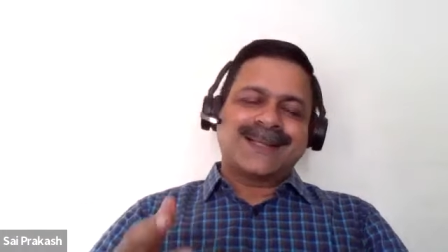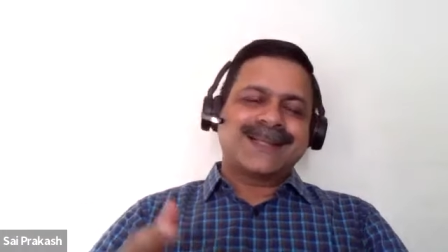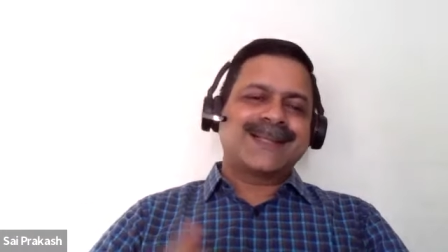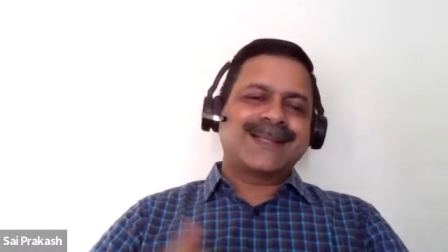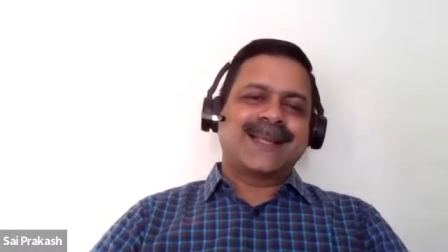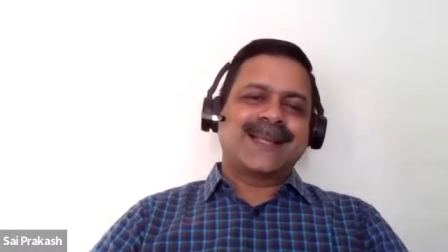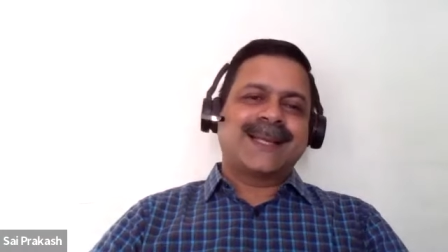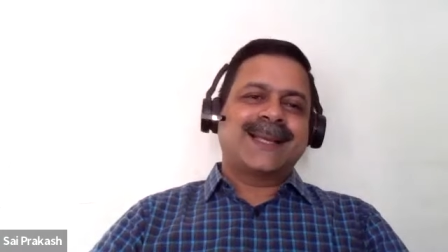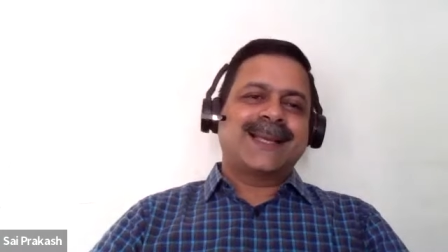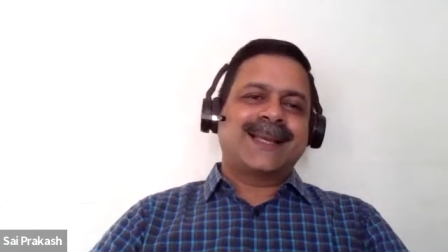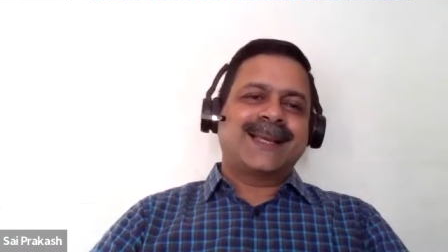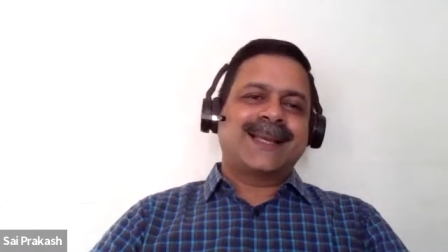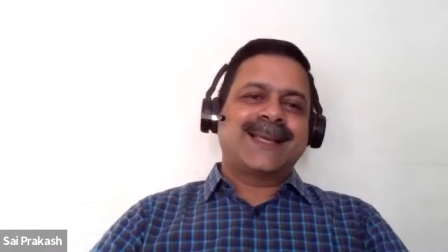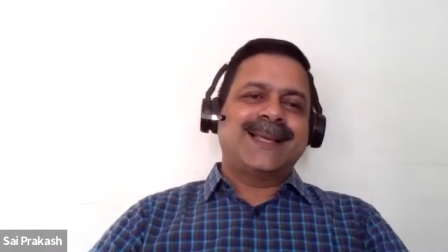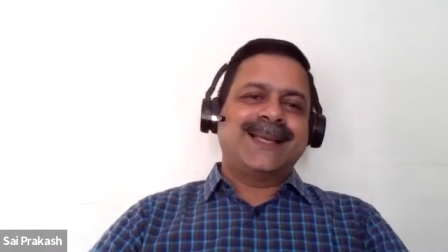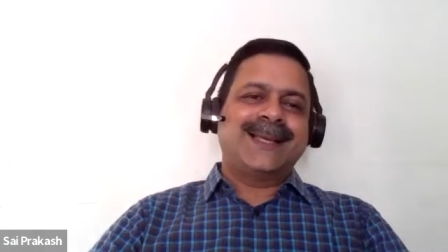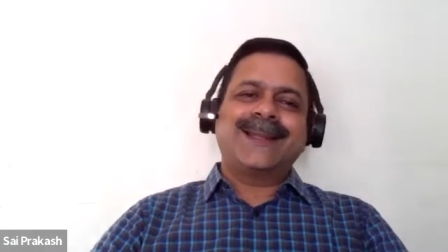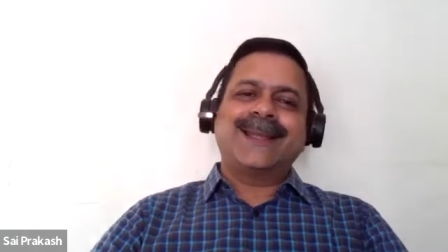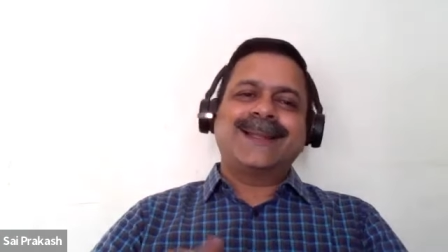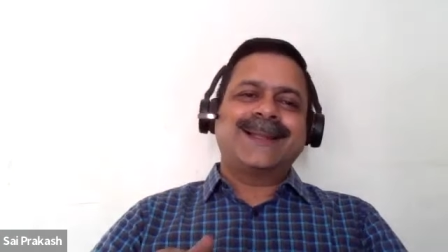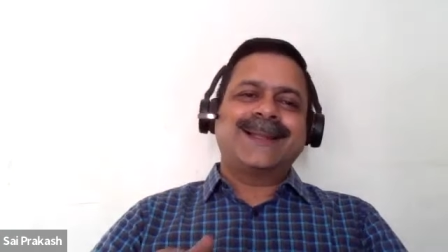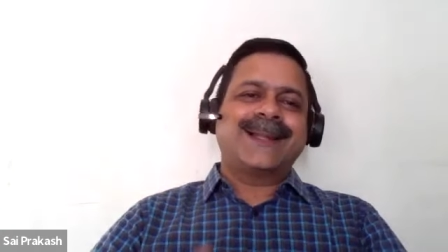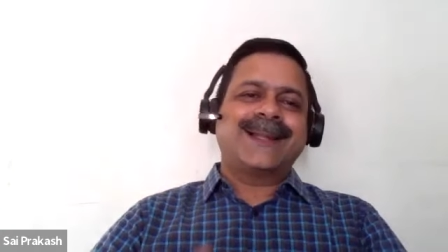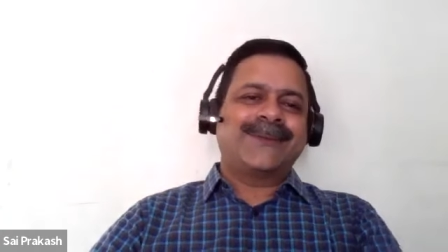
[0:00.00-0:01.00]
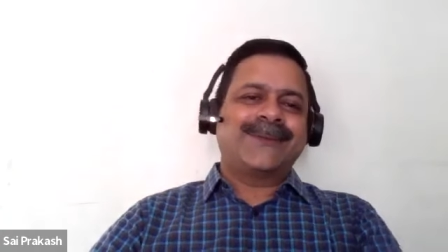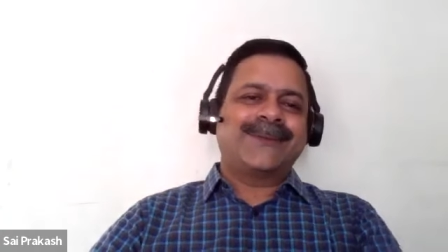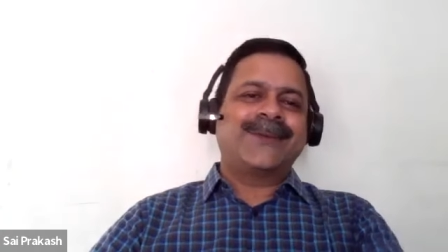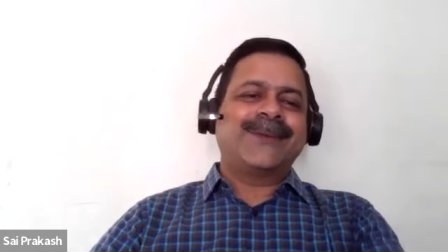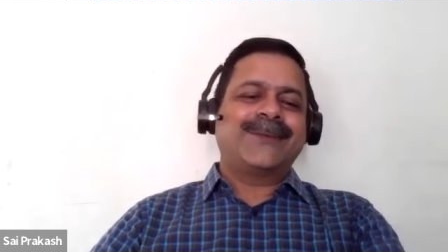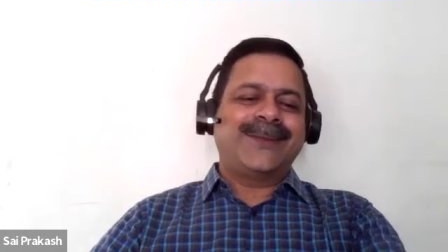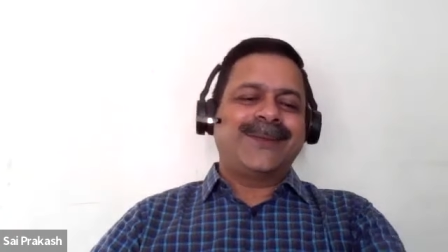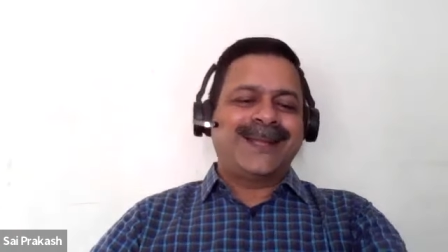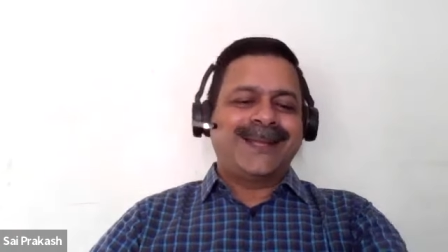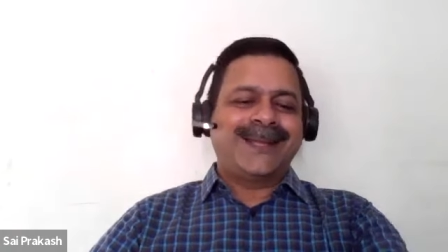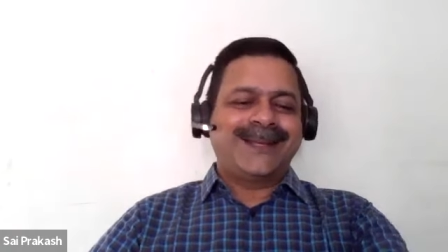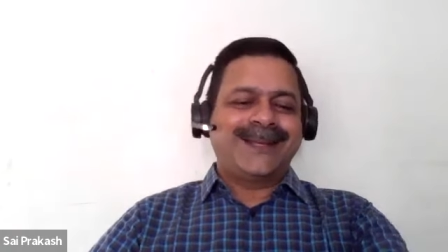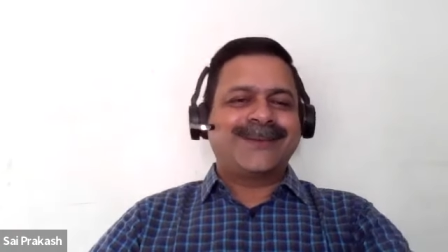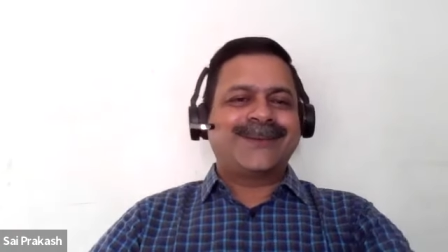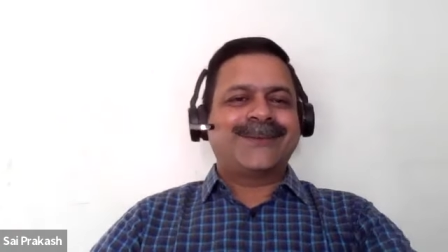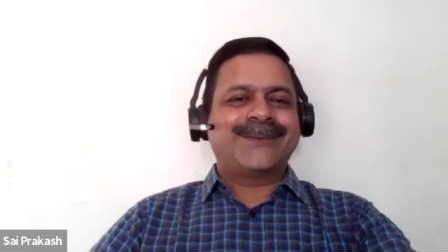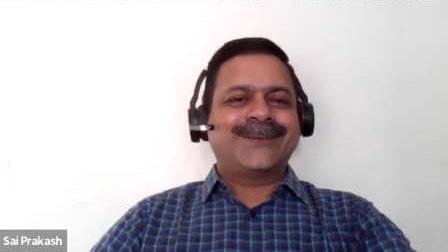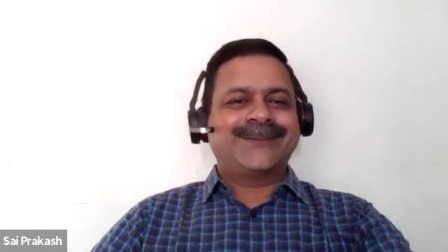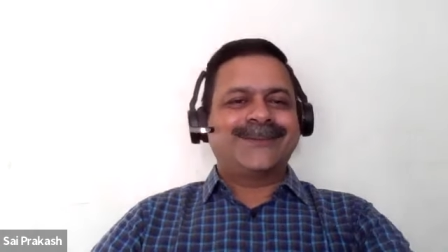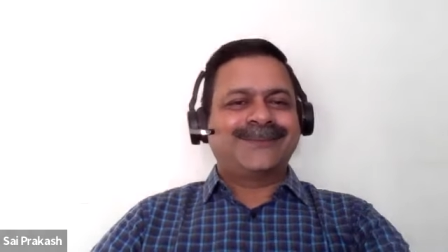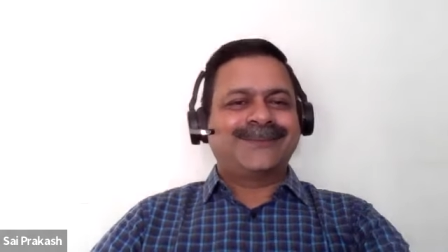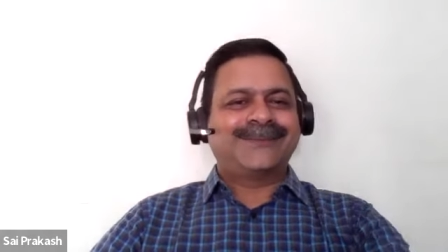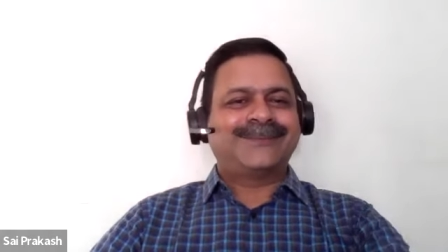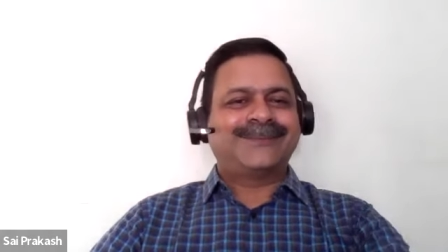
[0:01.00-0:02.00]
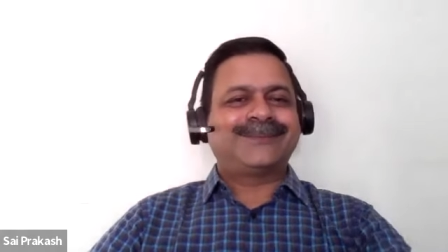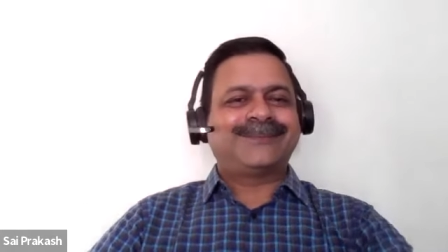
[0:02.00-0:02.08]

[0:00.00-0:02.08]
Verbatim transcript: That's a key thing that we need to do.